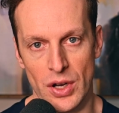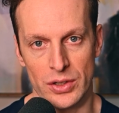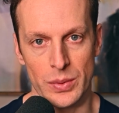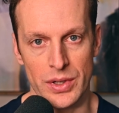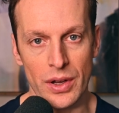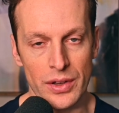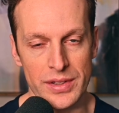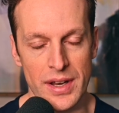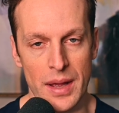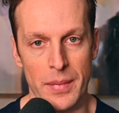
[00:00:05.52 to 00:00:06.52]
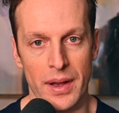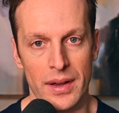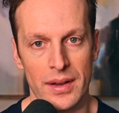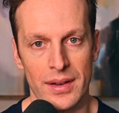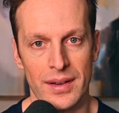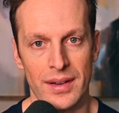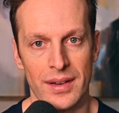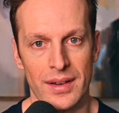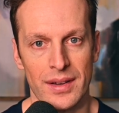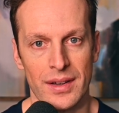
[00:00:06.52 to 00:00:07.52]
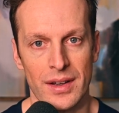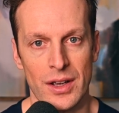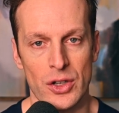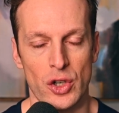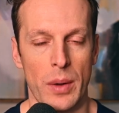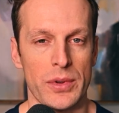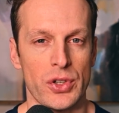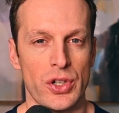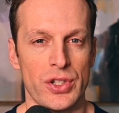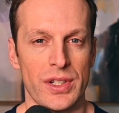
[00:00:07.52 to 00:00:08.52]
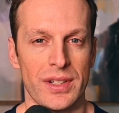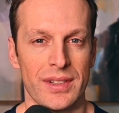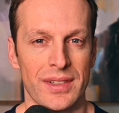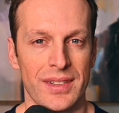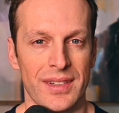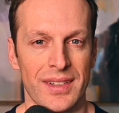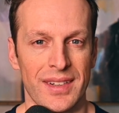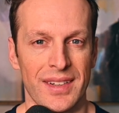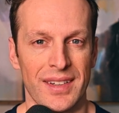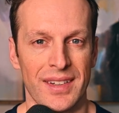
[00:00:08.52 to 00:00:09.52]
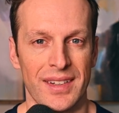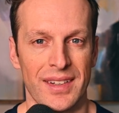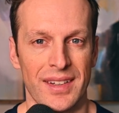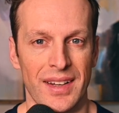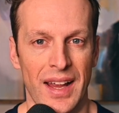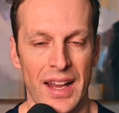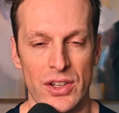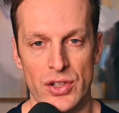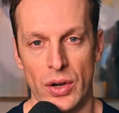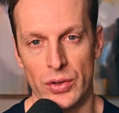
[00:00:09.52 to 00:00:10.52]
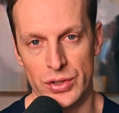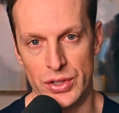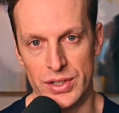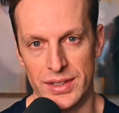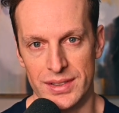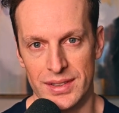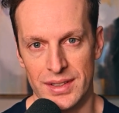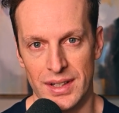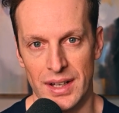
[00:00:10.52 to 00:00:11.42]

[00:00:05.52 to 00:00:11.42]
is Dr. Richard Hills, and I'm a trauma surgeon and general surgeon.